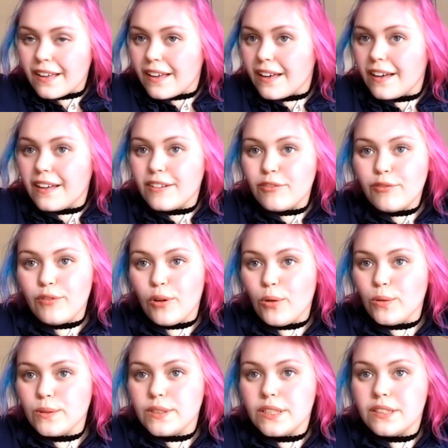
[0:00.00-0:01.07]
and
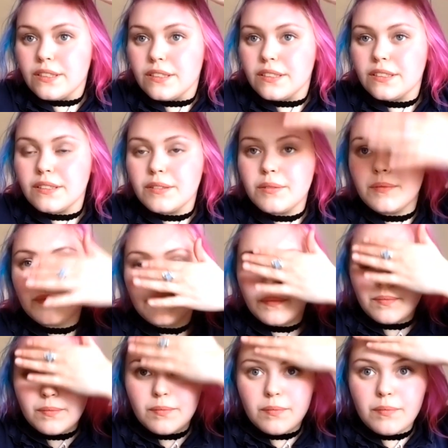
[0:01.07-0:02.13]
fold
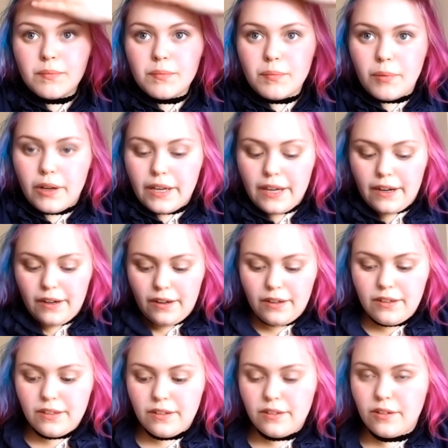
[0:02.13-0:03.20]
my hair
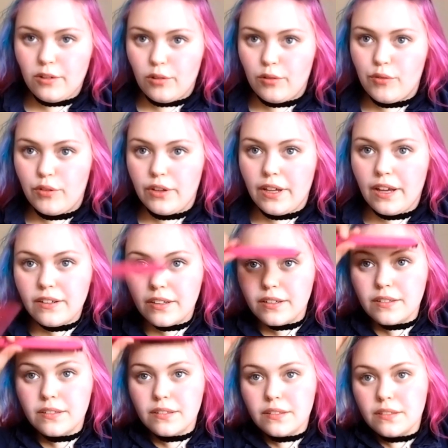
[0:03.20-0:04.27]
over that.
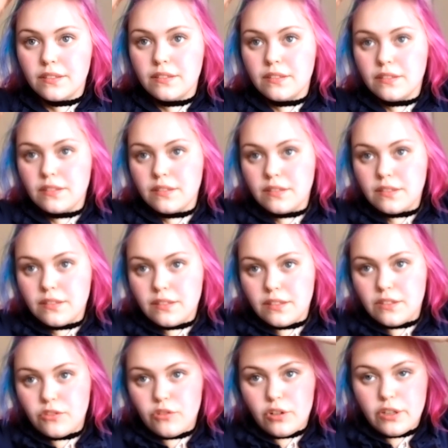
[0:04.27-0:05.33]

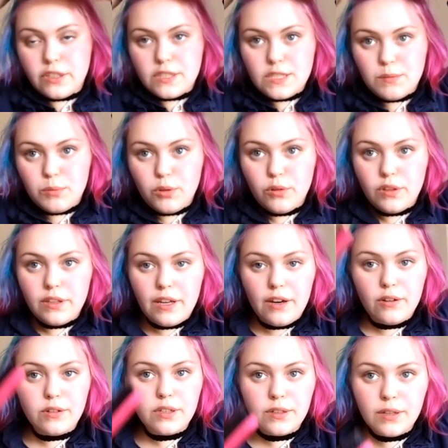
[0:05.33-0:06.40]
Try and smooth it
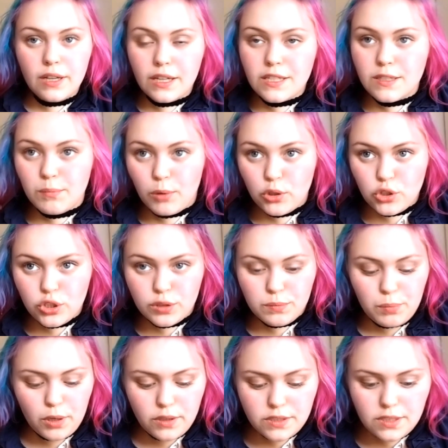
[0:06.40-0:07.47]
out as much as
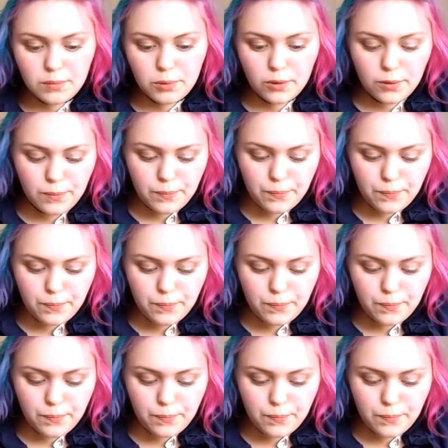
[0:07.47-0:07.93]
possible.